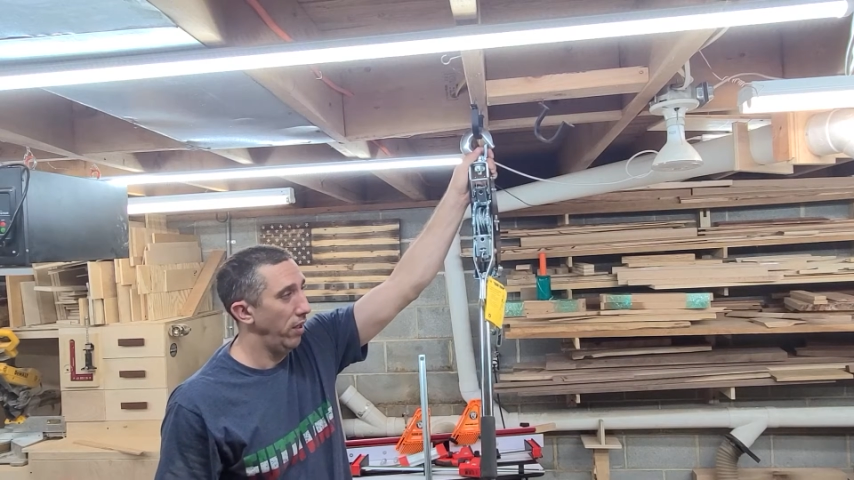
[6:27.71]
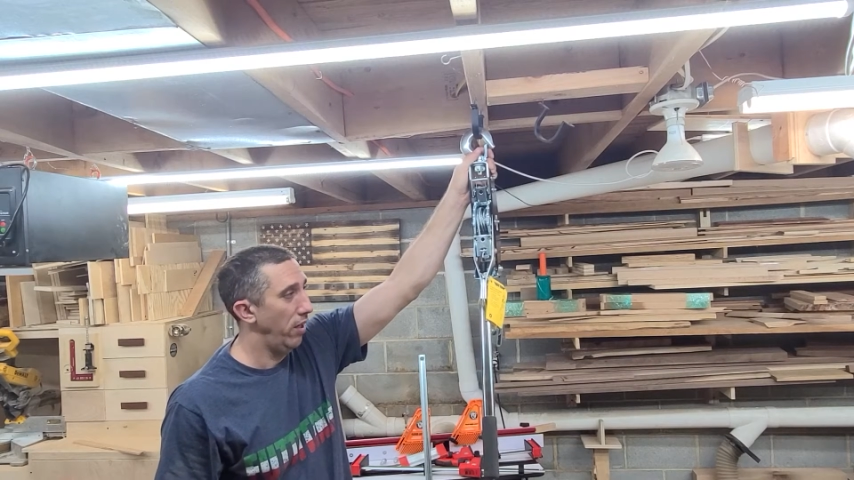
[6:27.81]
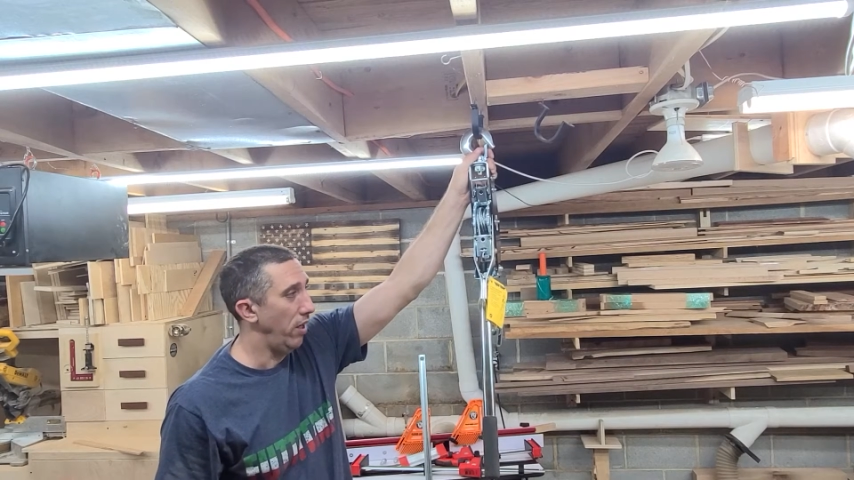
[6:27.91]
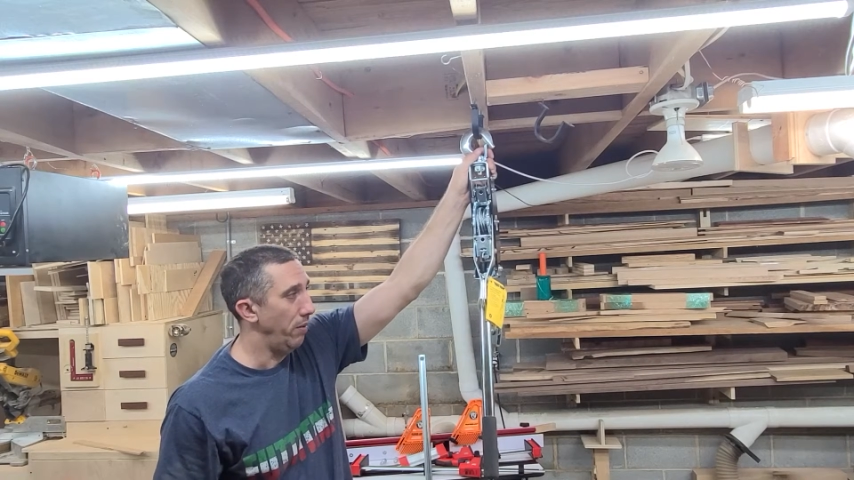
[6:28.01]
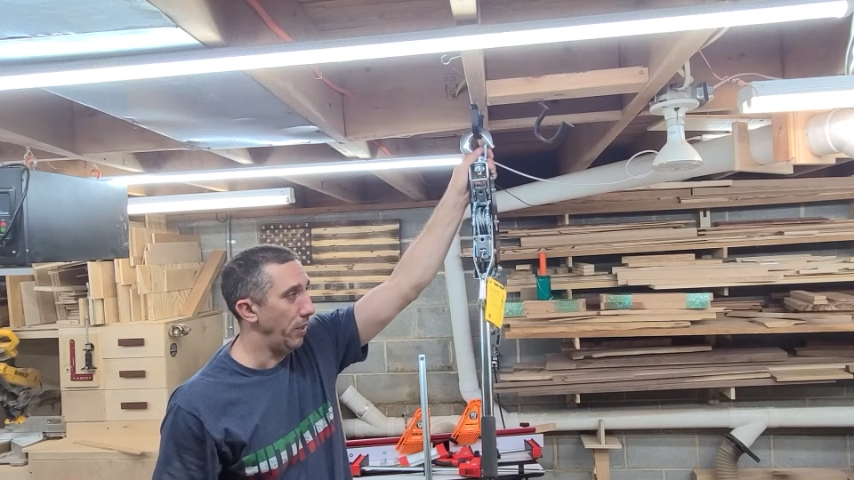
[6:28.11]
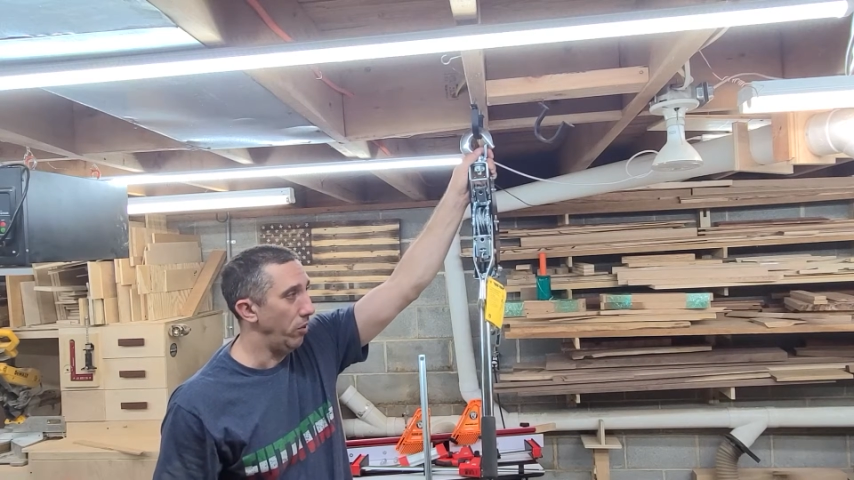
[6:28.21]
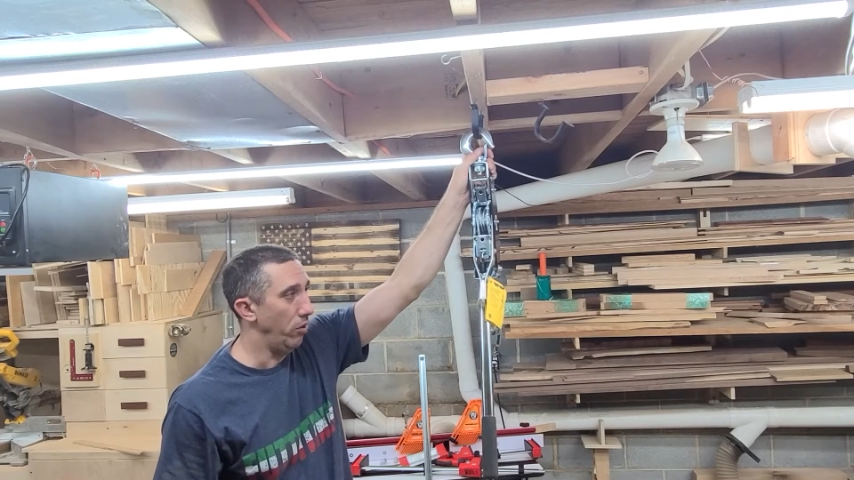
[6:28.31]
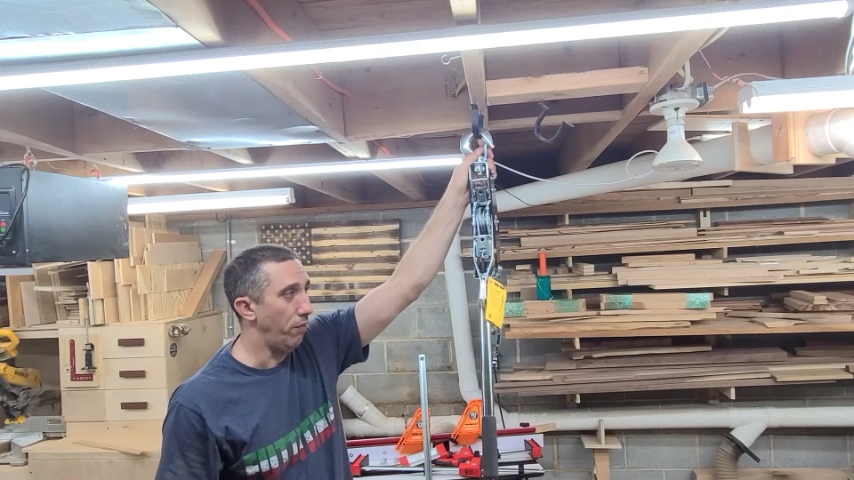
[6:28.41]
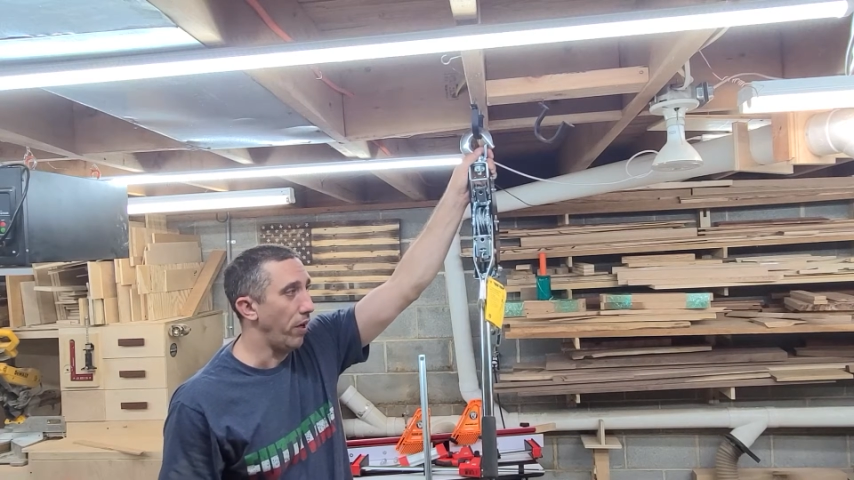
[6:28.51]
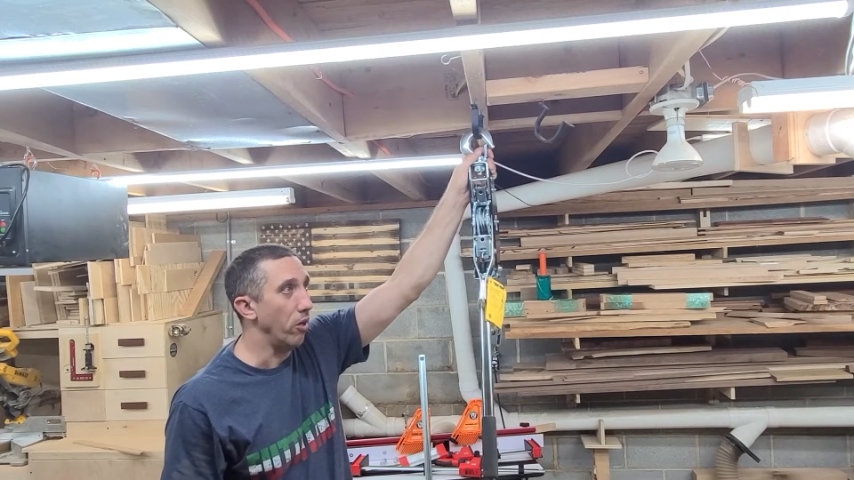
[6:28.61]
I know in the
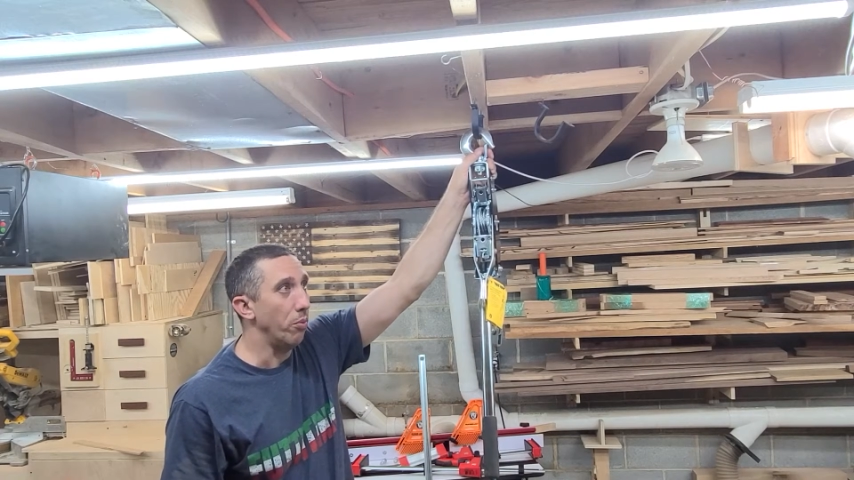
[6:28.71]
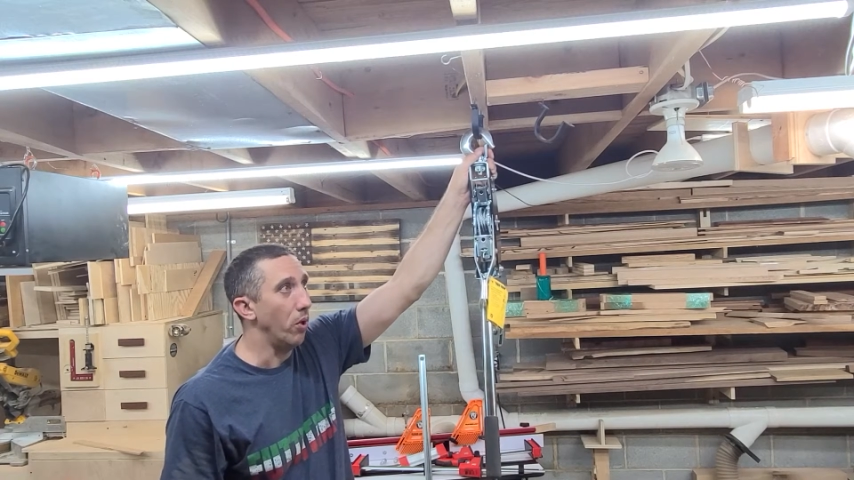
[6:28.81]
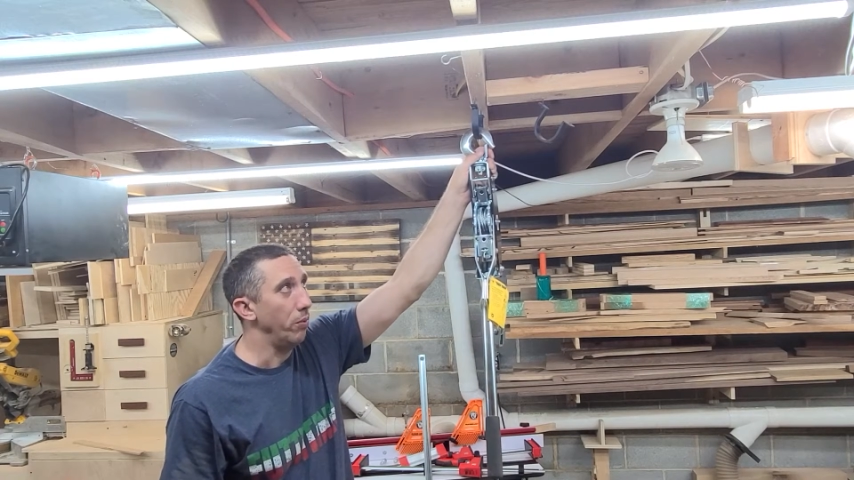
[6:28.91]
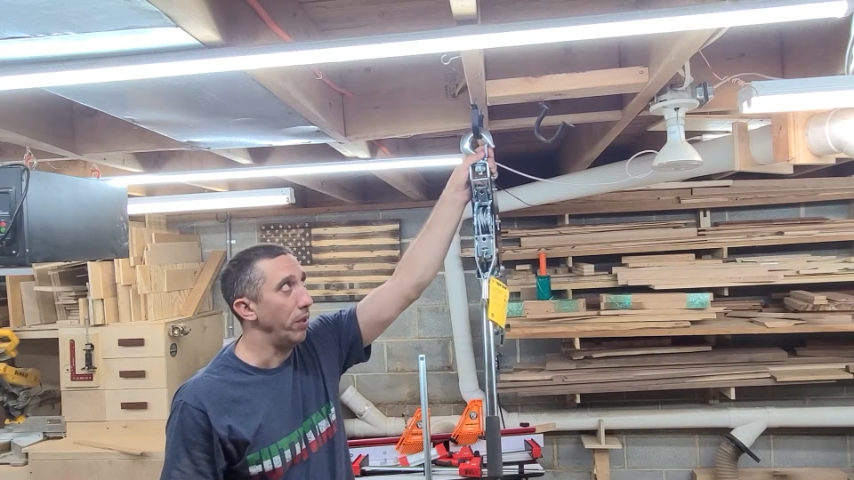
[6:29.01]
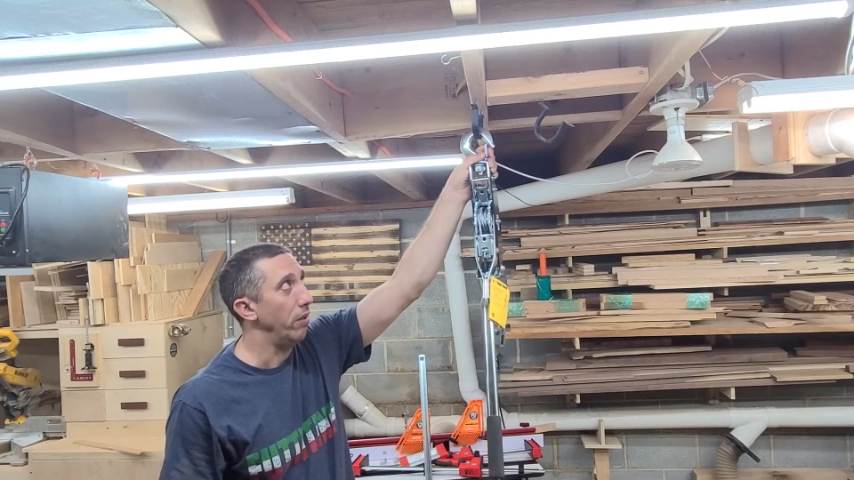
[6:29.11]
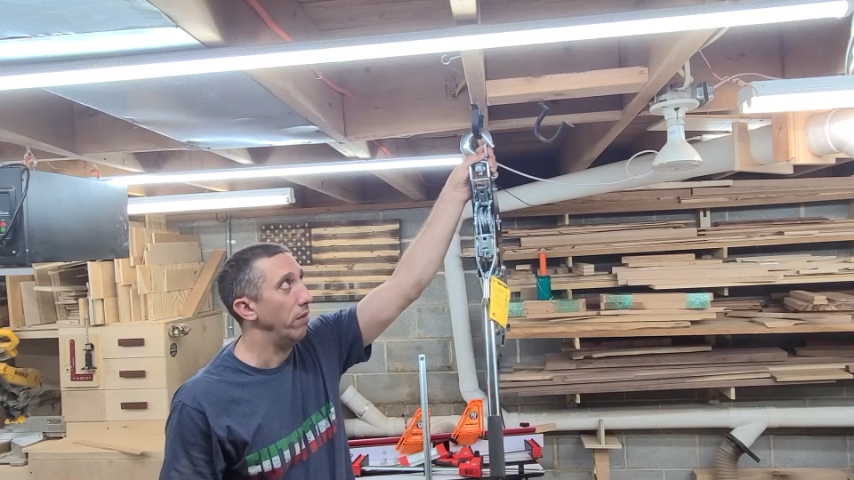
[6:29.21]
fire department,